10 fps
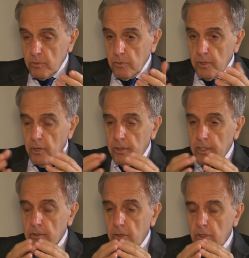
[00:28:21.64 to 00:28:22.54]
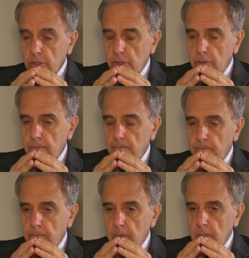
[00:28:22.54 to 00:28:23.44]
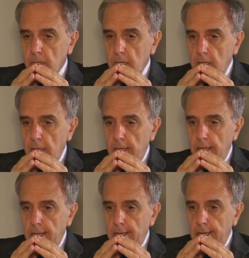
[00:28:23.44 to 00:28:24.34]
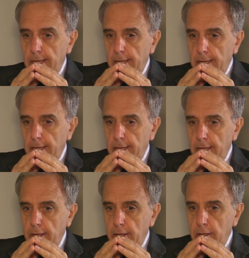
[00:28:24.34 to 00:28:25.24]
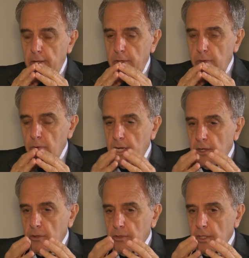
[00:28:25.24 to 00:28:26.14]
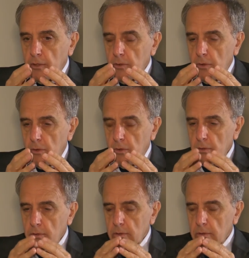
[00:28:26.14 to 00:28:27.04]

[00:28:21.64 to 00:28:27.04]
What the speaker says: to be honest also, you cannot ignore